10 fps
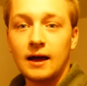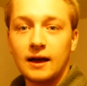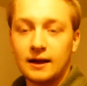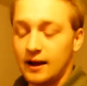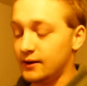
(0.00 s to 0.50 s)

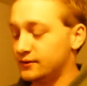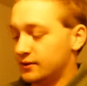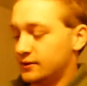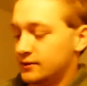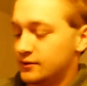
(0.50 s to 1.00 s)
Hey guys,
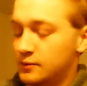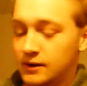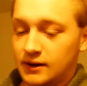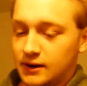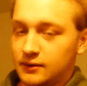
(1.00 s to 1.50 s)
it's
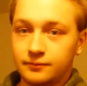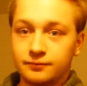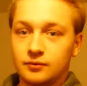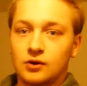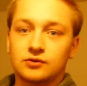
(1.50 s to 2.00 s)
me again.
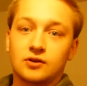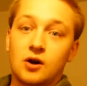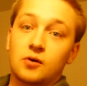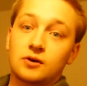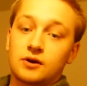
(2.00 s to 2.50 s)

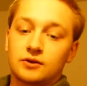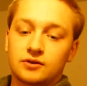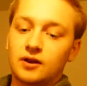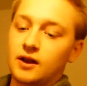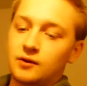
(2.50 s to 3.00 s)
So,
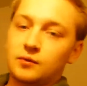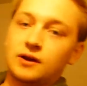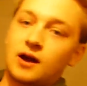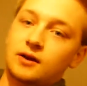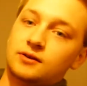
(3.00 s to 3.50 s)
tonight we
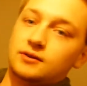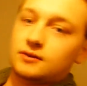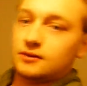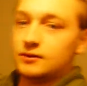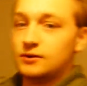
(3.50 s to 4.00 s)
got
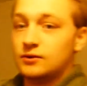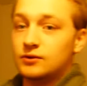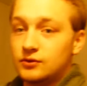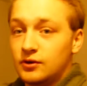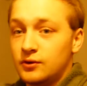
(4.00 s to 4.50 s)

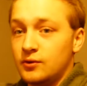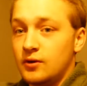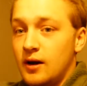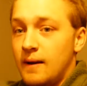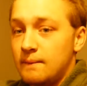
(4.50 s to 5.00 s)

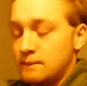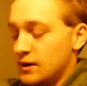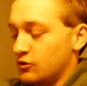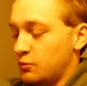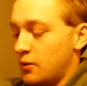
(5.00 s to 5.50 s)
two
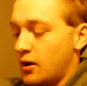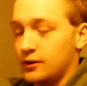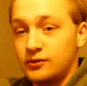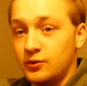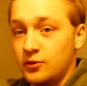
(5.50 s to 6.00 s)
major
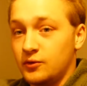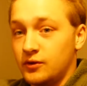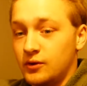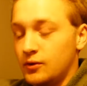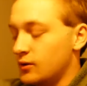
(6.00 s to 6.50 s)
products to
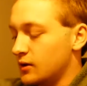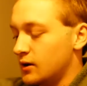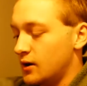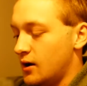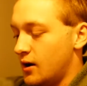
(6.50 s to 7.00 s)
review.
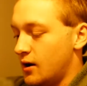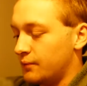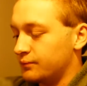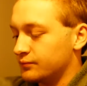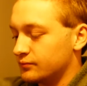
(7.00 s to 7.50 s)

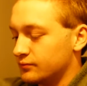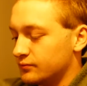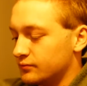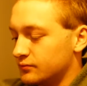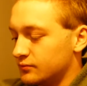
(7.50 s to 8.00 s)

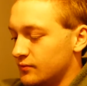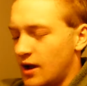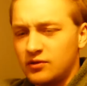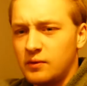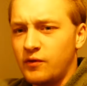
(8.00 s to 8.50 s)

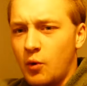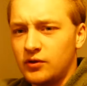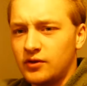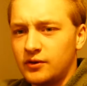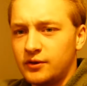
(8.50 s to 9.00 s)
Actually, before we
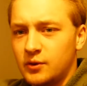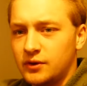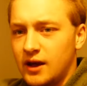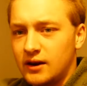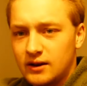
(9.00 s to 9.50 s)
start doing
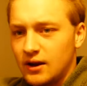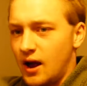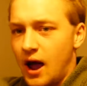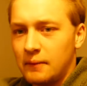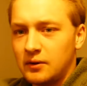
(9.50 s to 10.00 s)
that,
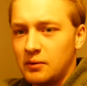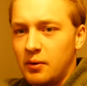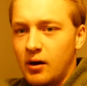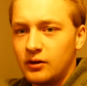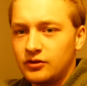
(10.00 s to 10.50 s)
I'm going to
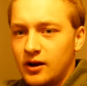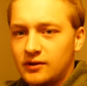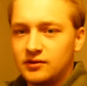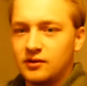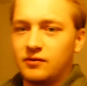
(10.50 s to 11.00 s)

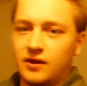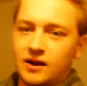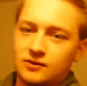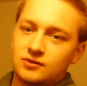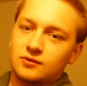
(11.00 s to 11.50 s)
apologize in
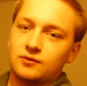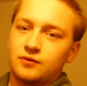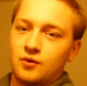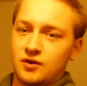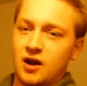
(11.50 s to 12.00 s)
advance
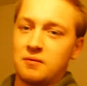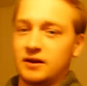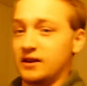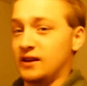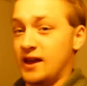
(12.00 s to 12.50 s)
for not
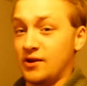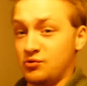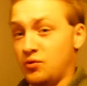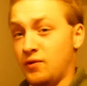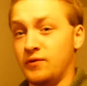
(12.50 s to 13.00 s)
making an
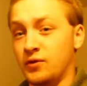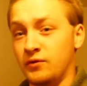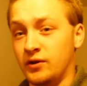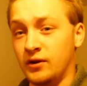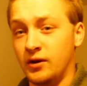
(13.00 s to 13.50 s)
actual review
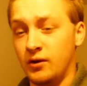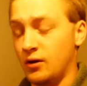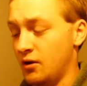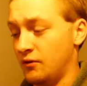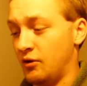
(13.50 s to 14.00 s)
video
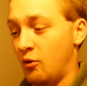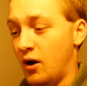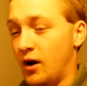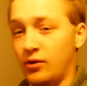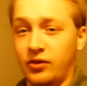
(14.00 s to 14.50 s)
for a
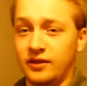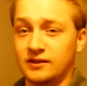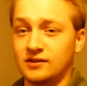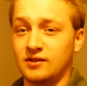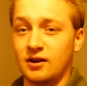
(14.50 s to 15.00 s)
while. The thing
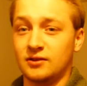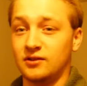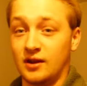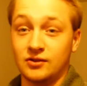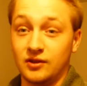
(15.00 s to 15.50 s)
that sucks
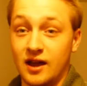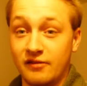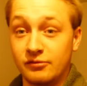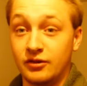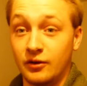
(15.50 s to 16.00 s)
is I actually
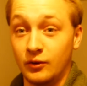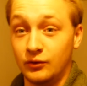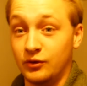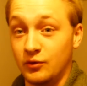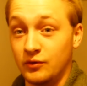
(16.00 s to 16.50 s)
have material
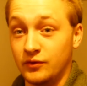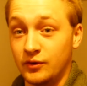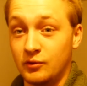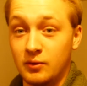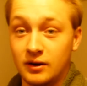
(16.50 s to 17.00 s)
to
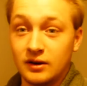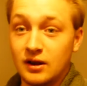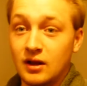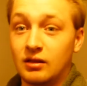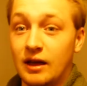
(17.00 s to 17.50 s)
review, but
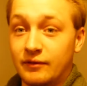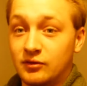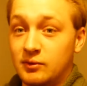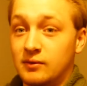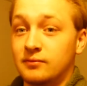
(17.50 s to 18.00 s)
life has
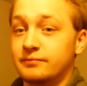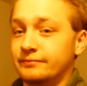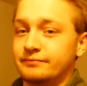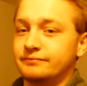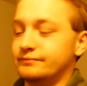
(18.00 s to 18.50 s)
been
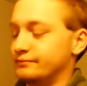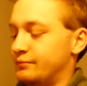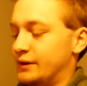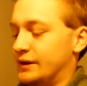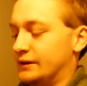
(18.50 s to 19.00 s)

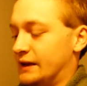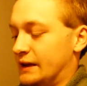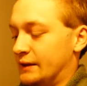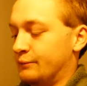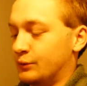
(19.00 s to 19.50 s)
being
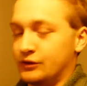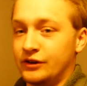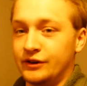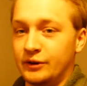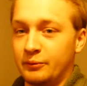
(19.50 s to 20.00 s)
a
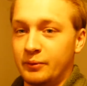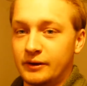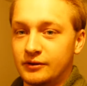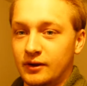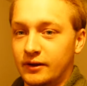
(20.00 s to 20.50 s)
particular
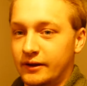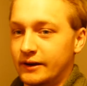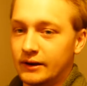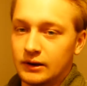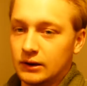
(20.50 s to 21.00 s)
bitch lately.
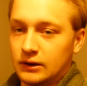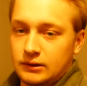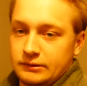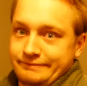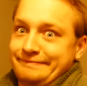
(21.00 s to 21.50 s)

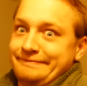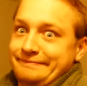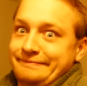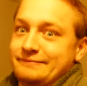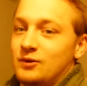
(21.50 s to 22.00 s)

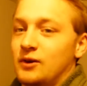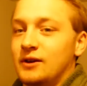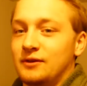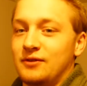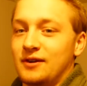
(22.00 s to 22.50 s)
What are you
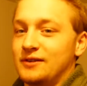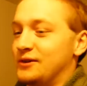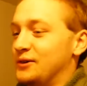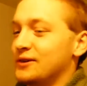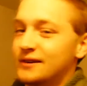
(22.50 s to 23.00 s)
gonna fucking do?